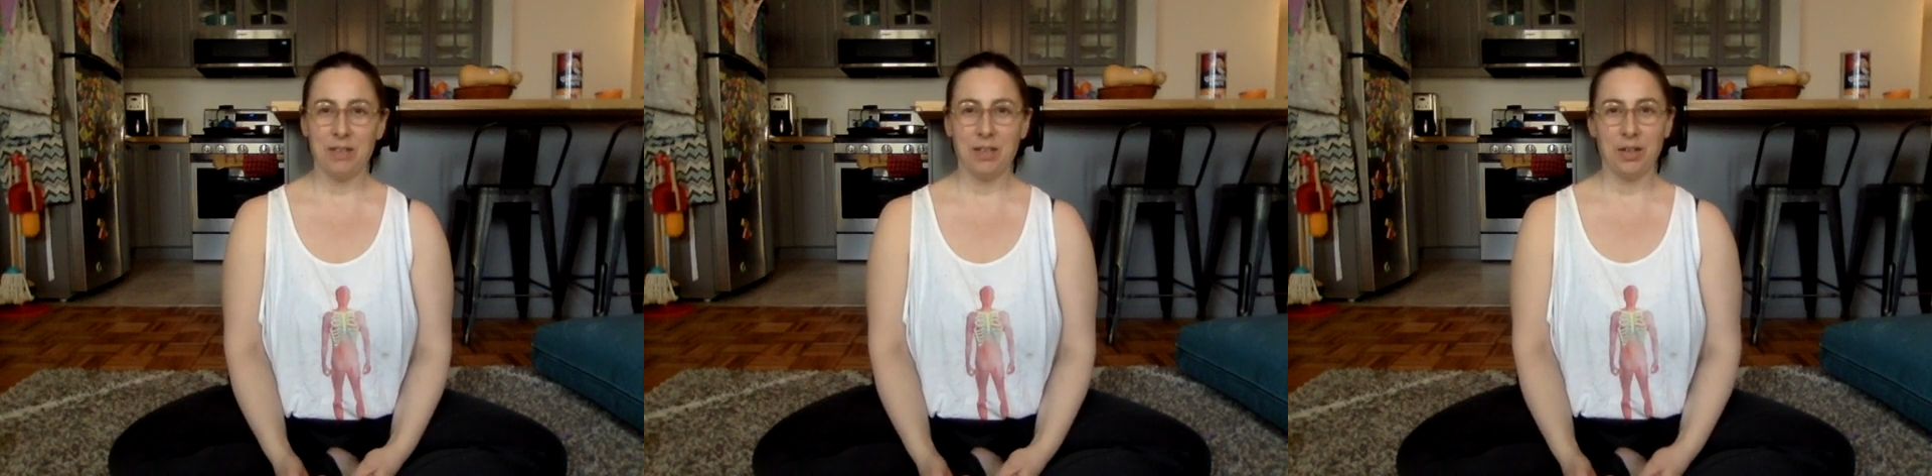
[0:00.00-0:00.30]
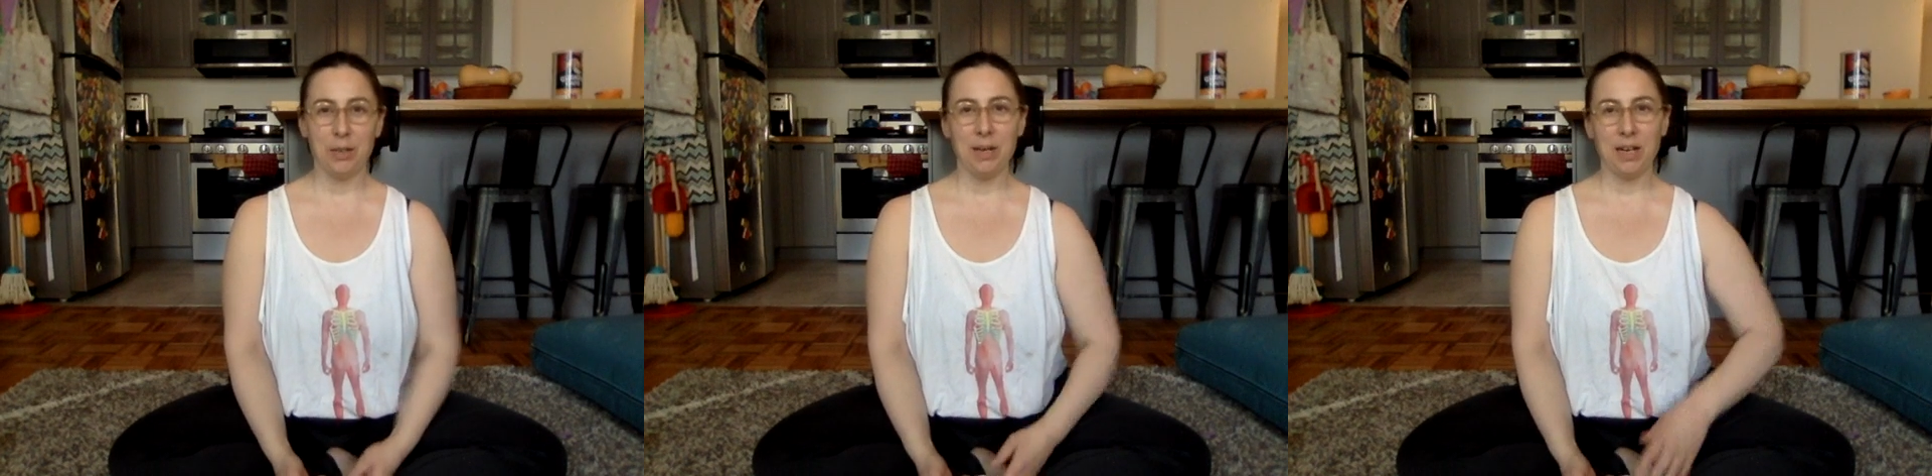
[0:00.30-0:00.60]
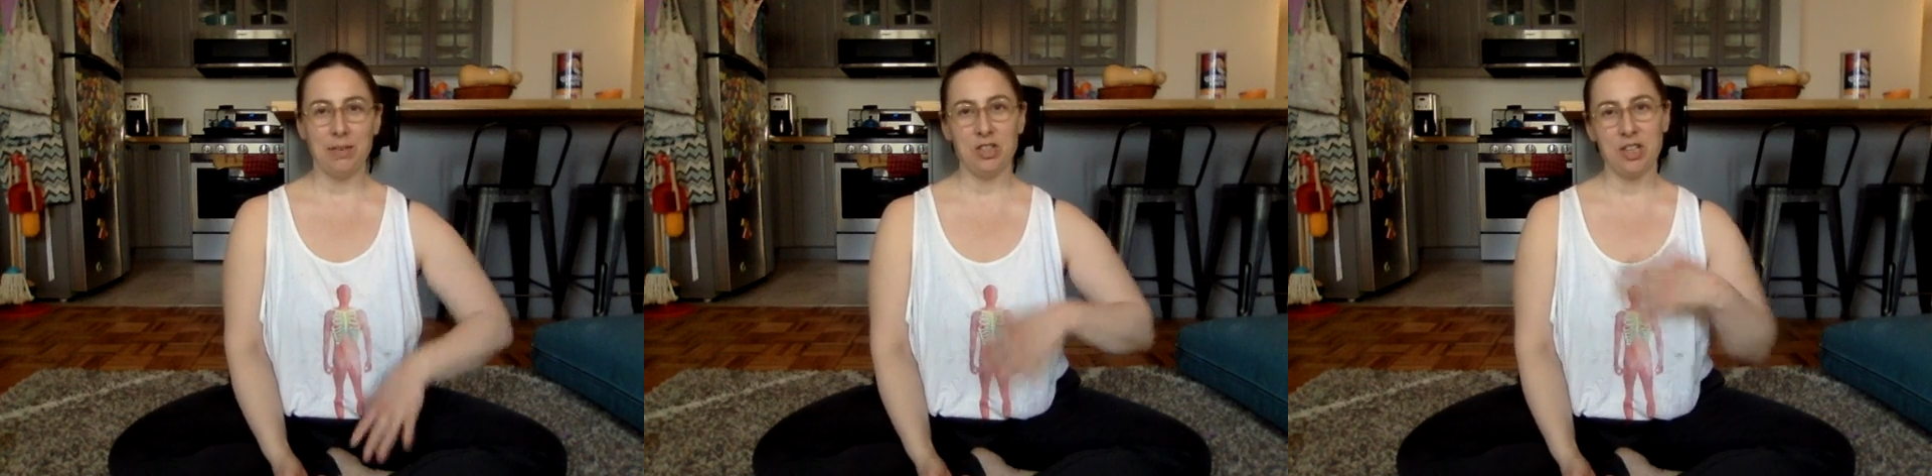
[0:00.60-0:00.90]
a little bit
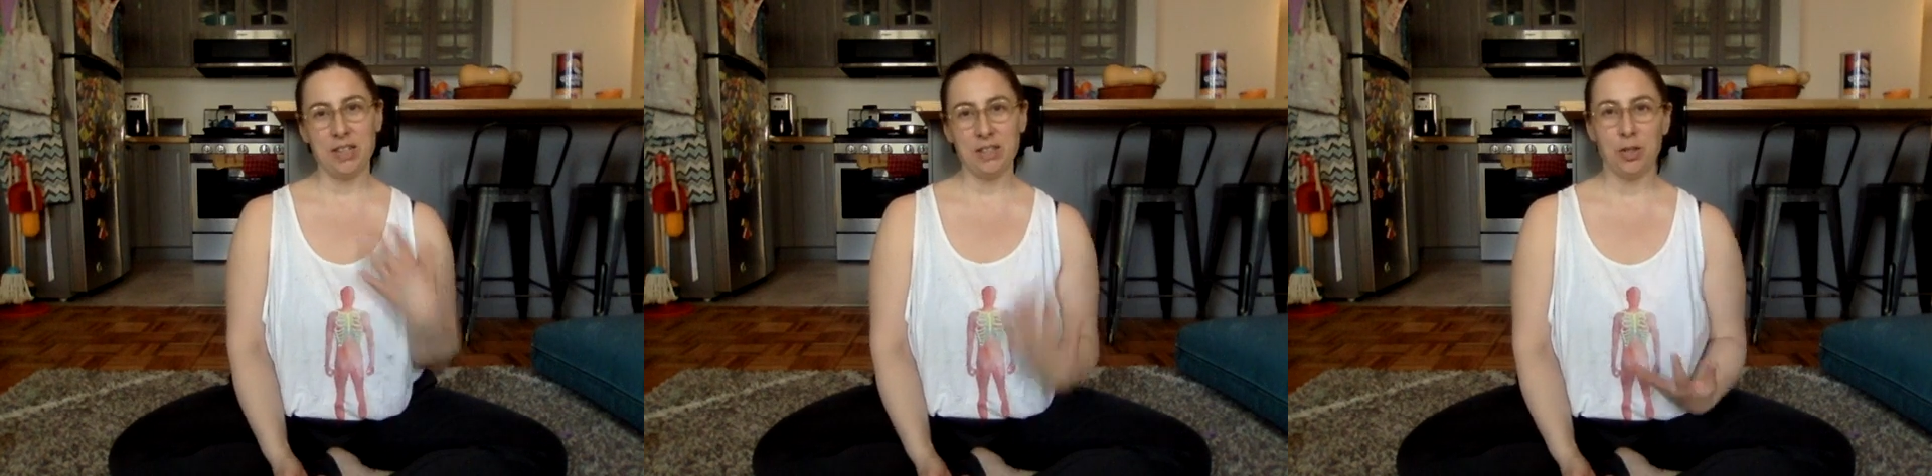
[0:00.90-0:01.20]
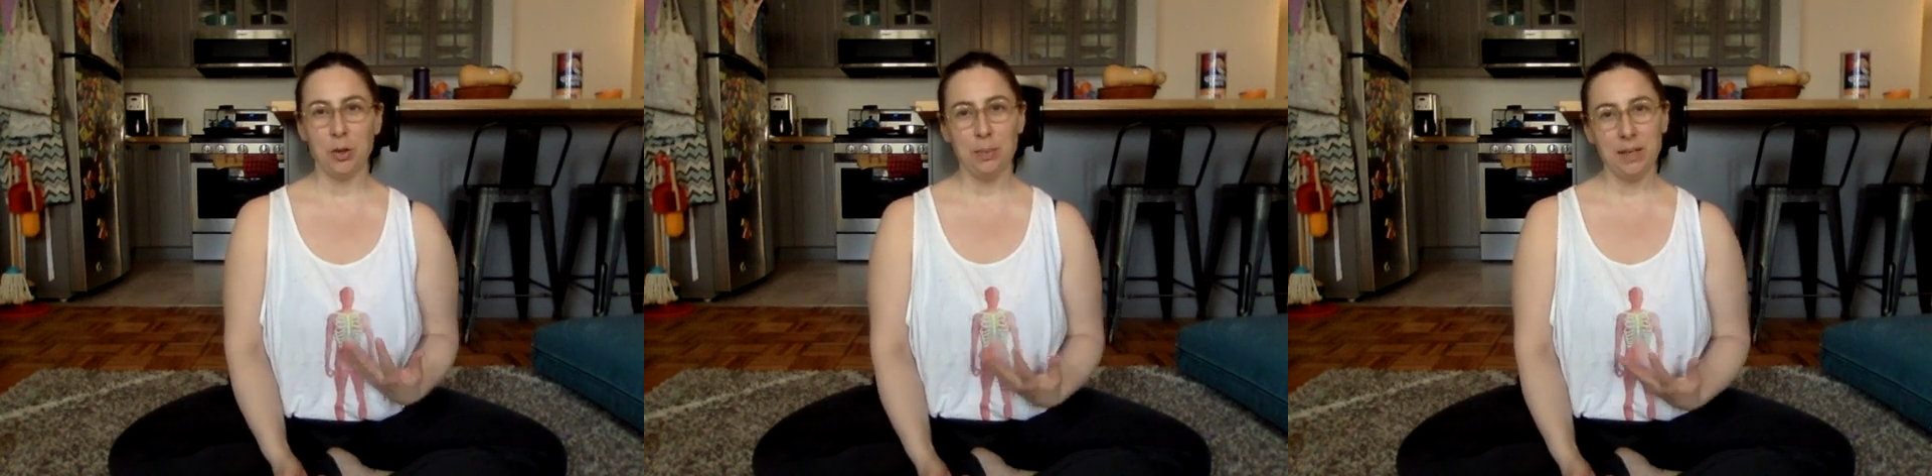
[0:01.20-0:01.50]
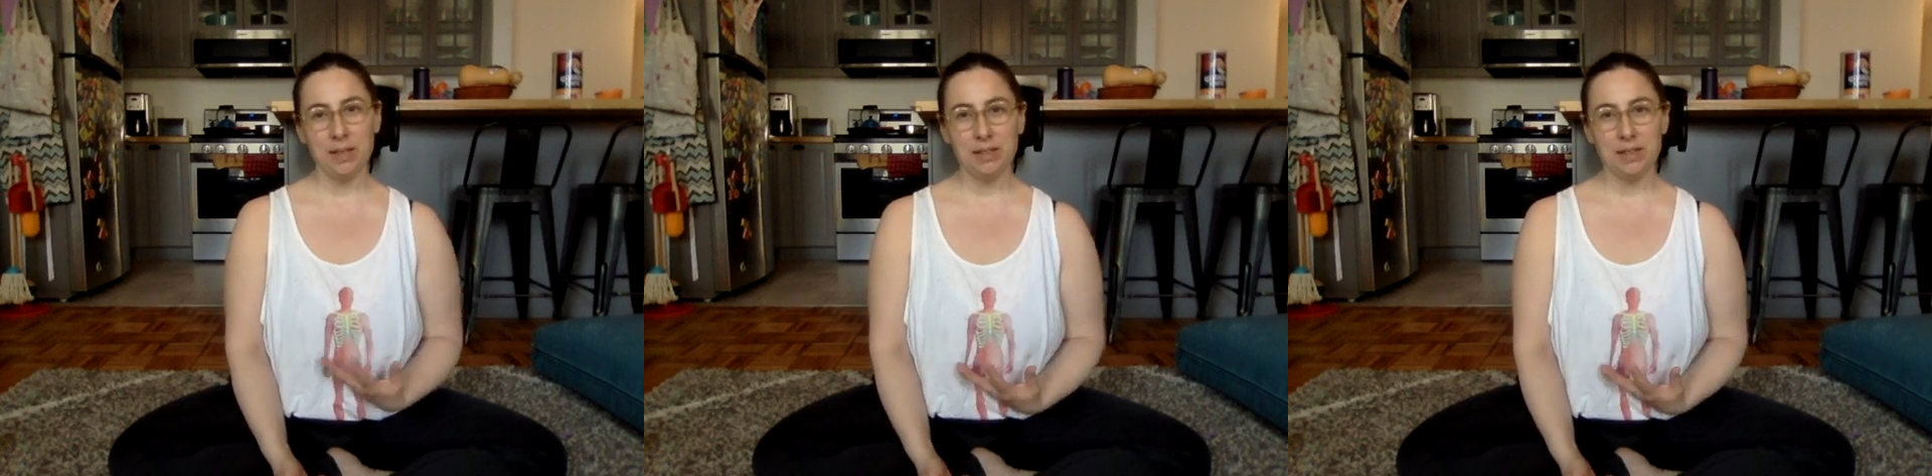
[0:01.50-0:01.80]
of a chest
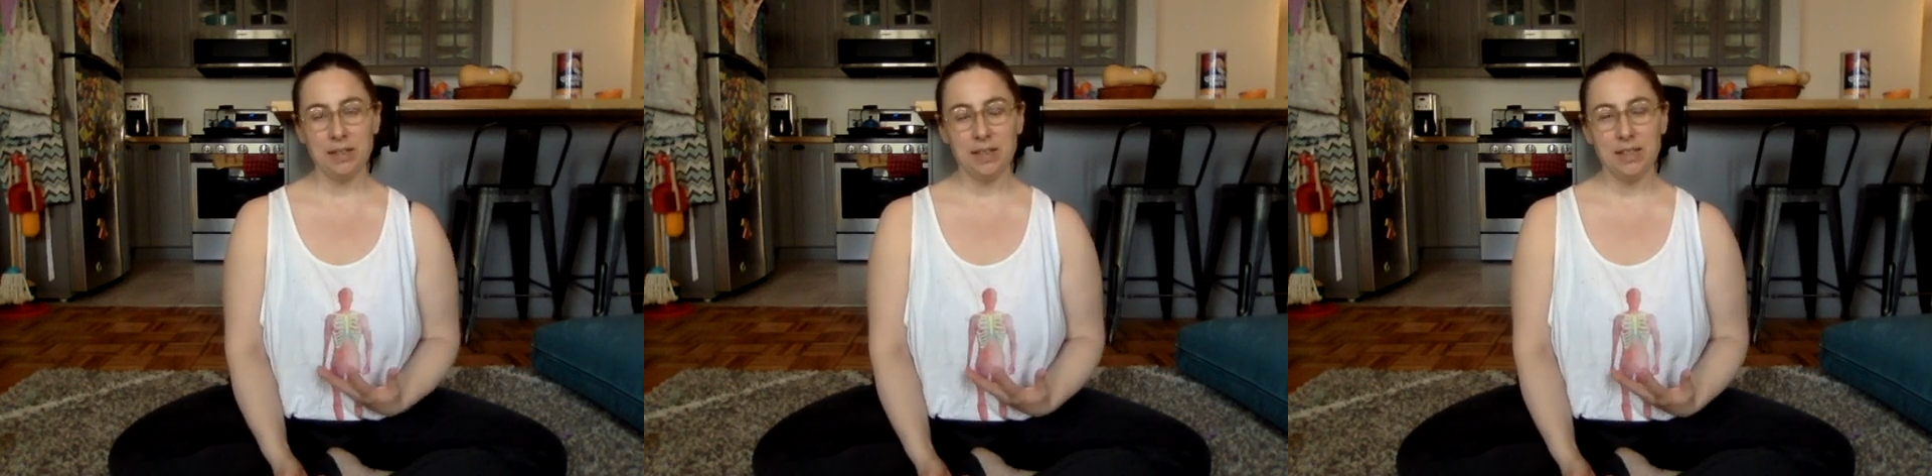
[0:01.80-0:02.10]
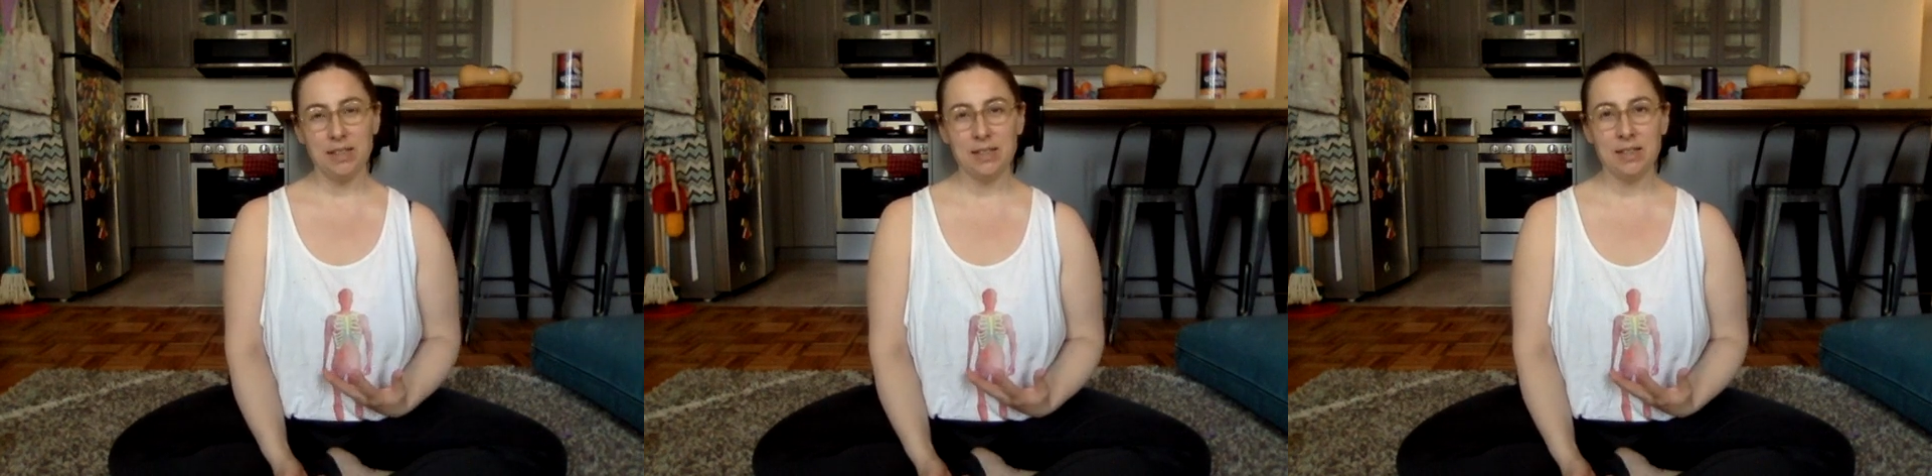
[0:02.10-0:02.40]
opening series.